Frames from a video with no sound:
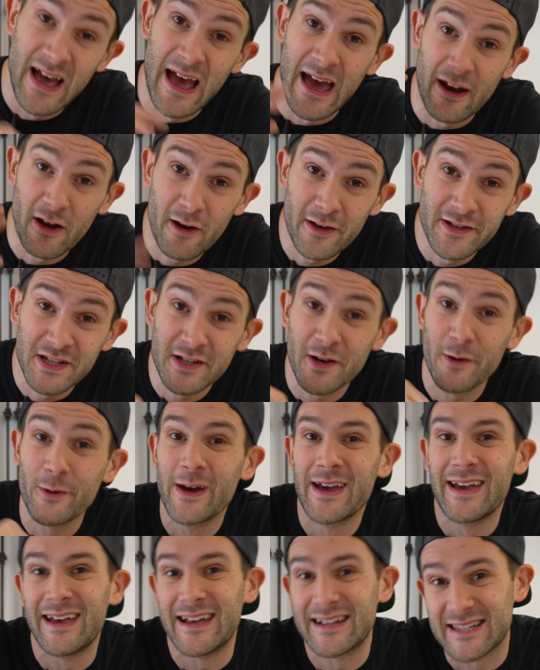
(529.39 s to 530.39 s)
And also,
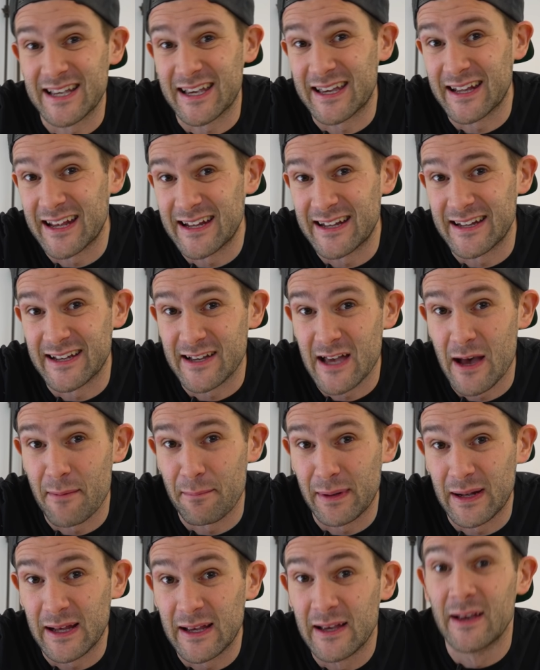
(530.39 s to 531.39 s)
it's a Canadian
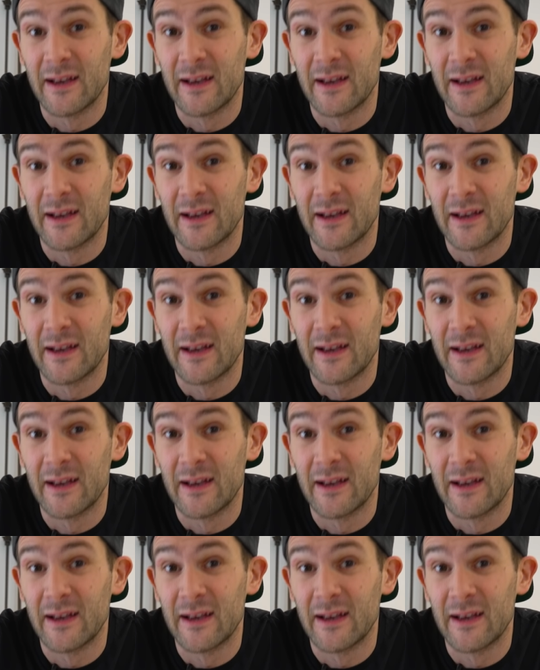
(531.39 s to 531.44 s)
company.